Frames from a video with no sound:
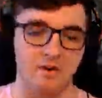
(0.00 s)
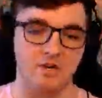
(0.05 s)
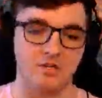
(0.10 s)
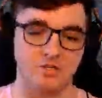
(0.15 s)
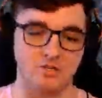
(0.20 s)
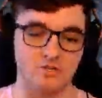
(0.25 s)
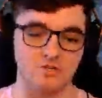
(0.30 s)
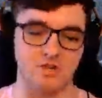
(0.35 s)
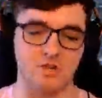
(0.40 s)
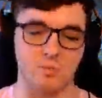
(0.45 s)
at
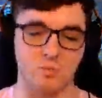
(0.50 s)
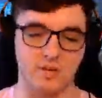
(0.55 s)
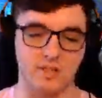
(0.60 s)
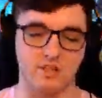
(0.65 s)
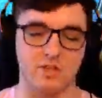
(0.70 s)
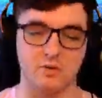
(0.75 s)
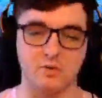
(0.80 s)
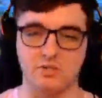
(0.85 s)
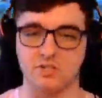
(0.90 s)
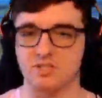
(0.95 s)
shooting with
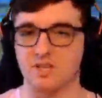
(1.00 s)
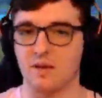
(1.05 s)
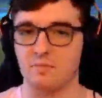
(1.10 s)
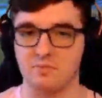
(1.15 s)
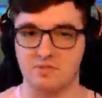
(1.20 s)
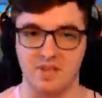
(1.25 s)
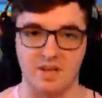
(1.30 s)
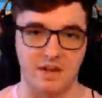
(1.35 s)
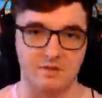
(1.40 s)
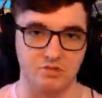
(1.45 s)
those
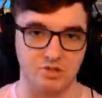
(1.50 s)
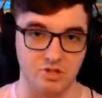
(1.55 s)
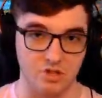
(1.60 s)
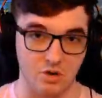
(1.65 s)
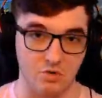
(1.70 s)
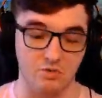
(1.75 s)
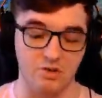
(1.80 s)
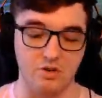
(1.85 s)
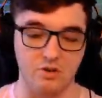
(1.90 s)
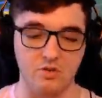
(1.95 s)
steps that I've
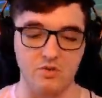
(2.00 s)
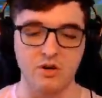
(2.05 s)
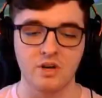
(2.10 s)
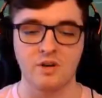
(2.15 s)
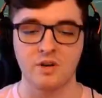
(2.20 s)
shown you.